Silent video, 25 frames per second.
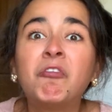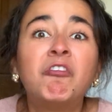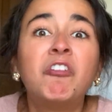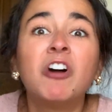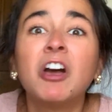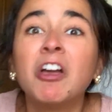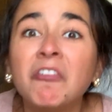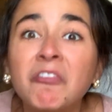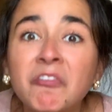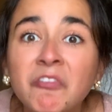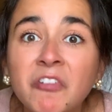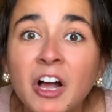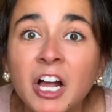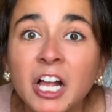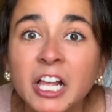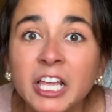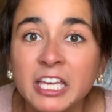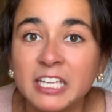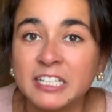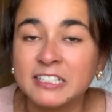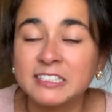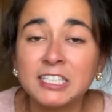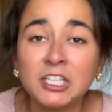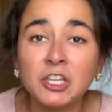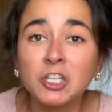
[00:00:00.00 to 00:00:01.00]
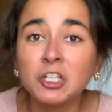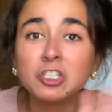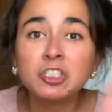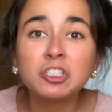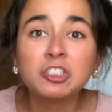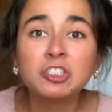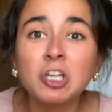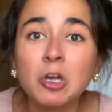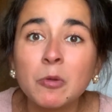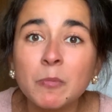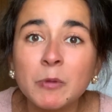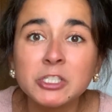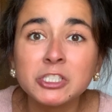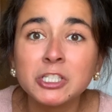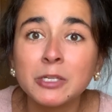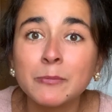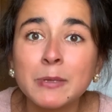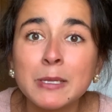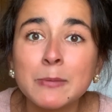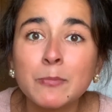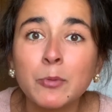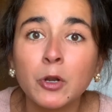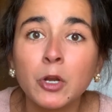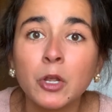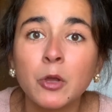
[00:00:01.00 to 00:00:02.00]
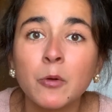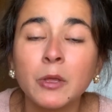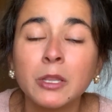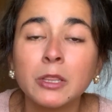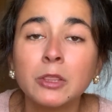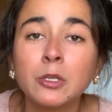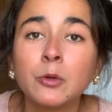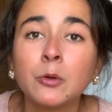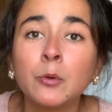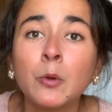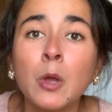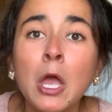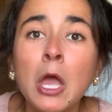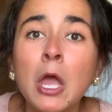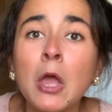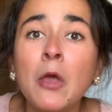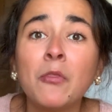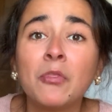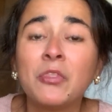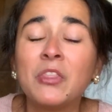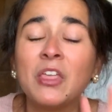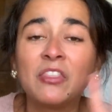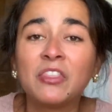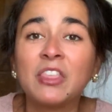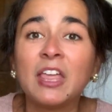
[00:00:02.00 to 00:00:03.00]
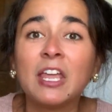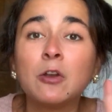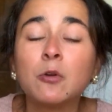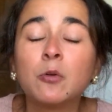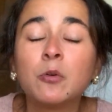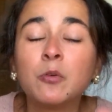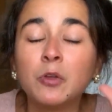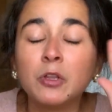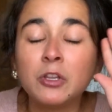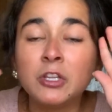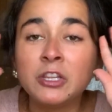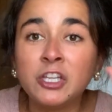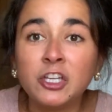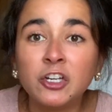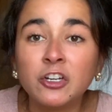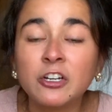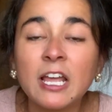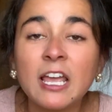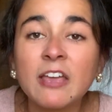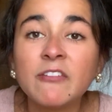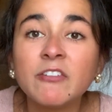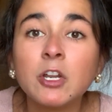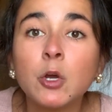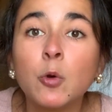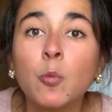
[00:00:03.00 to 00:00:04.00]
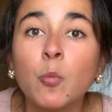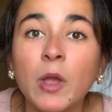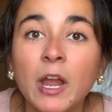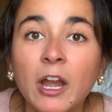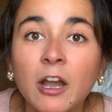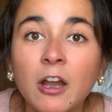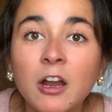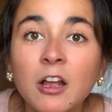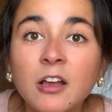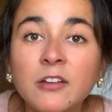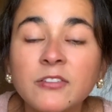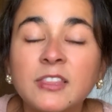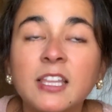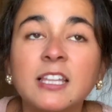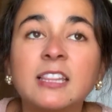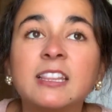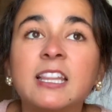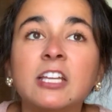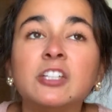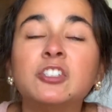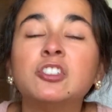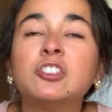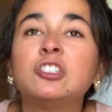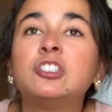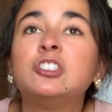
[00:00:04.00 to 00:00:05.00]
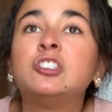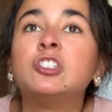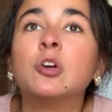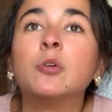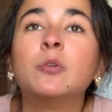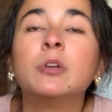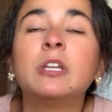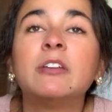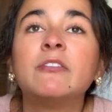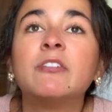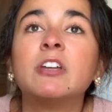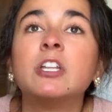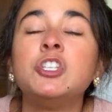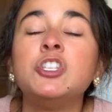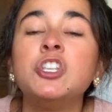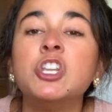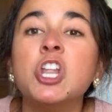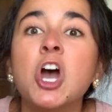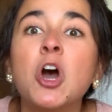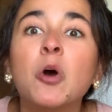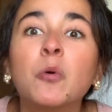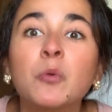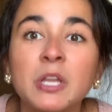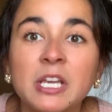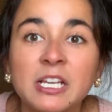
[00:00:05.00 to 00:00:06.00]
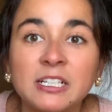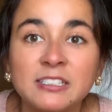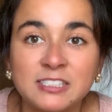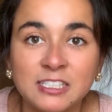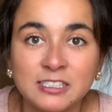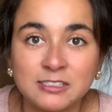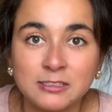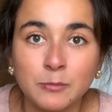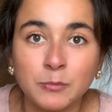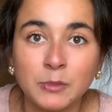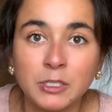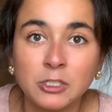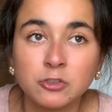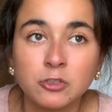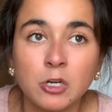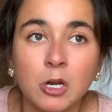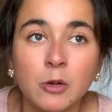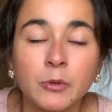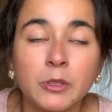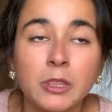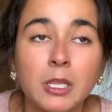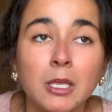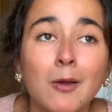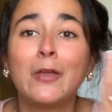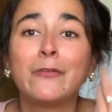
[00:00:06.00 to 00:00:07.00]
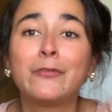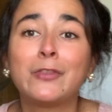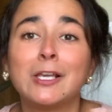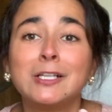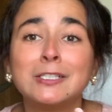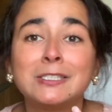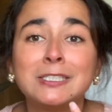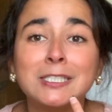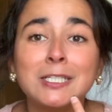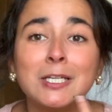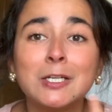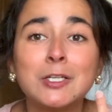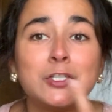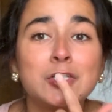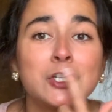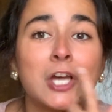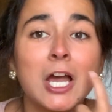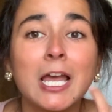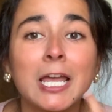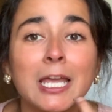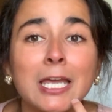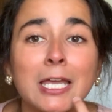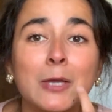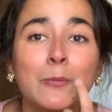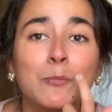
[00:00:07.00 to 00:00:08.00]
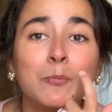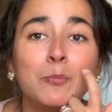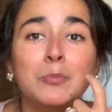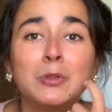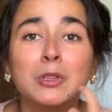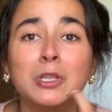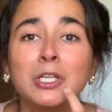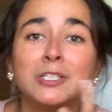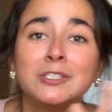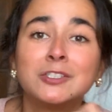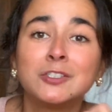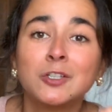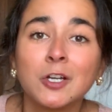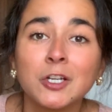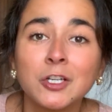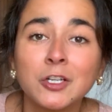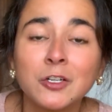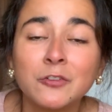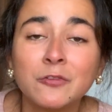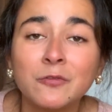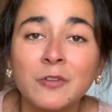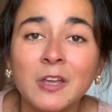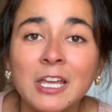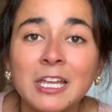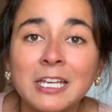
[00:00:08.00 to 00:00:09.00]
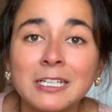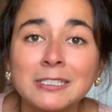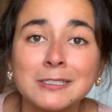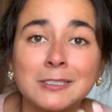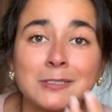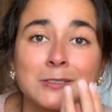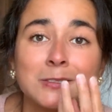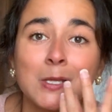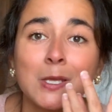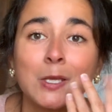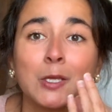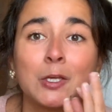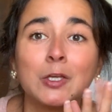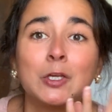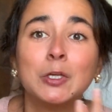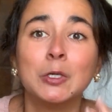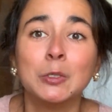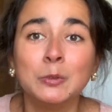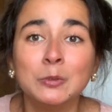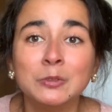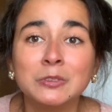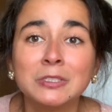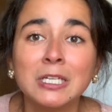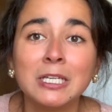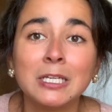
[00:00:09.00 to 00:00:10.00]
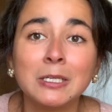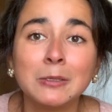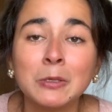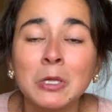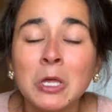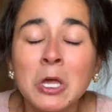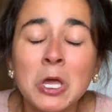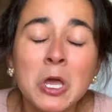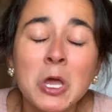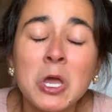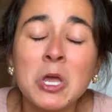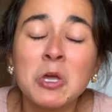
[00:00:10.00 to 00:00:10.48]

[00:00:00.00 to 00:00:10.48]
foot fungus. There's so much that people are going through that they don't, you're not even aware of, that they just don't even notice that something's wrong with you. If they see a giant blister on your face that's like oozing